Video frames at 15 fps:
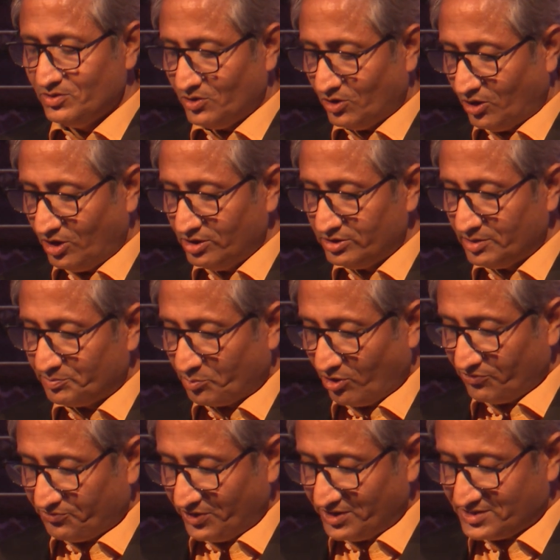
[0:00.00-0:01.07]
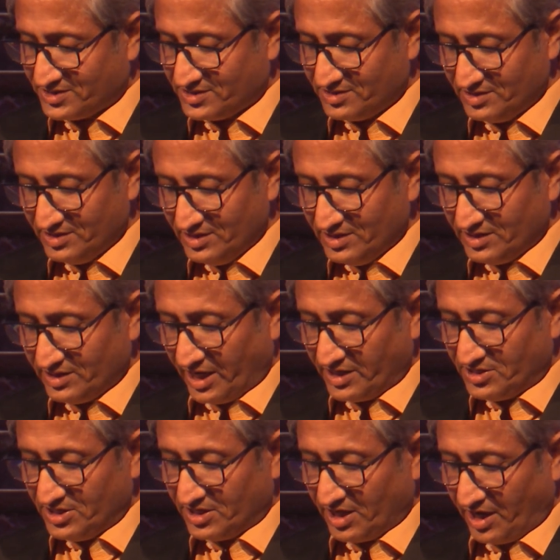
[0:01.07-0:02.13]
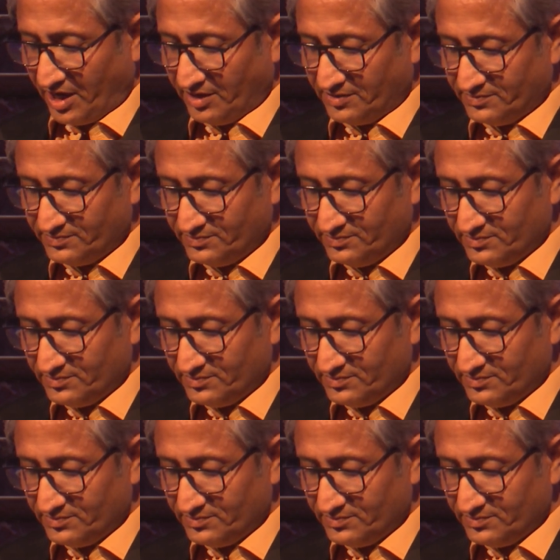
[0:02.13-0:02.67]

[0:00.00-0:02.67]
all the profits that he can.